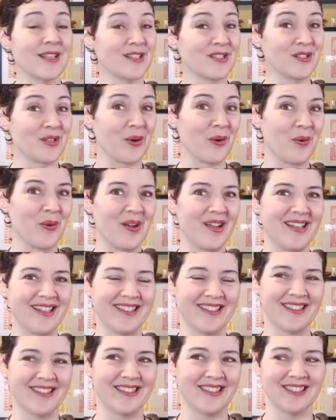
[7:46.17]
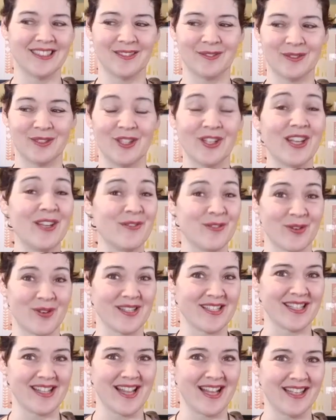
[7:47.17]
So we're looking
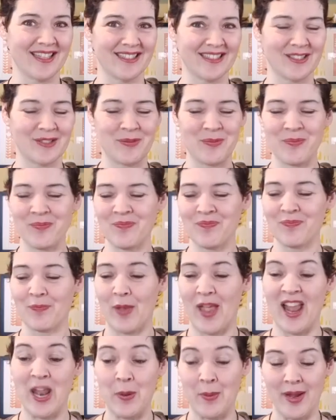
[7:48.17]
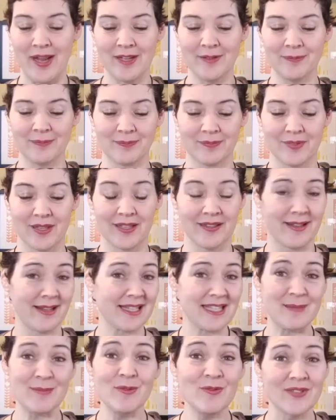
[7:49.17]
forward to that. Anyway,
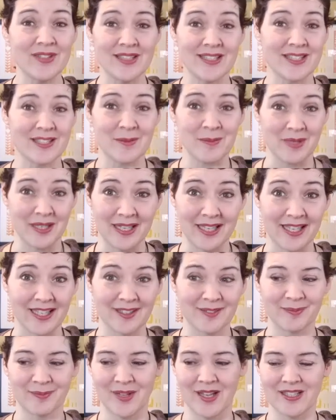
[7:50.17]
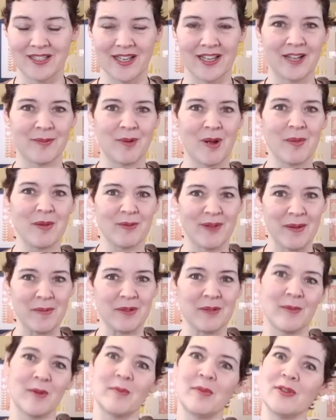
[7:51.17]
let's move into some knitting, because I could probably
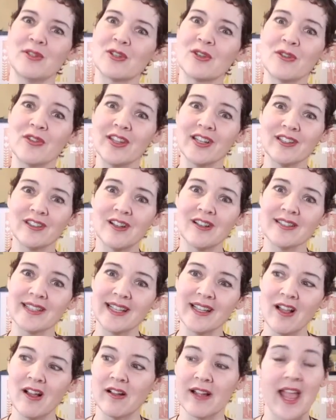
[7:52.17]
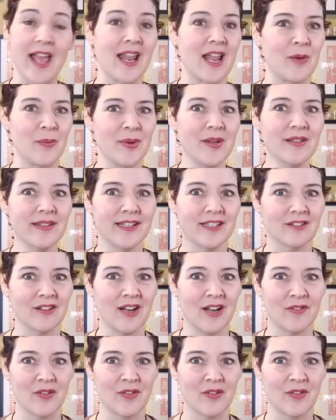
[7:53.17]
ramble about musical theater all day long, and I will later on.